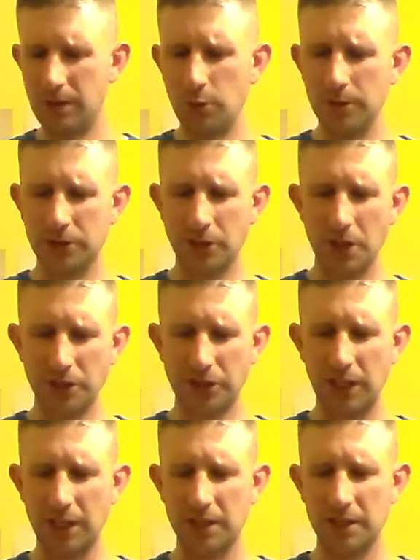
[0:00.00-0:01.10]
of almost a
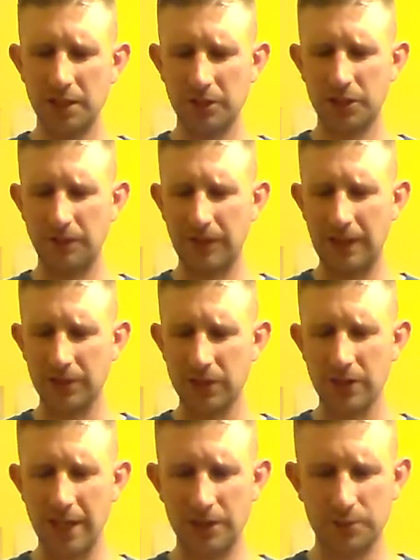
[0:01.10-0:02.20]
nutty flavour
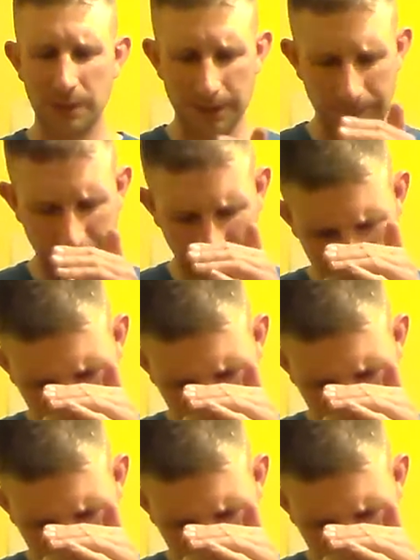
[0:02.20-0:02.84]
to that as well.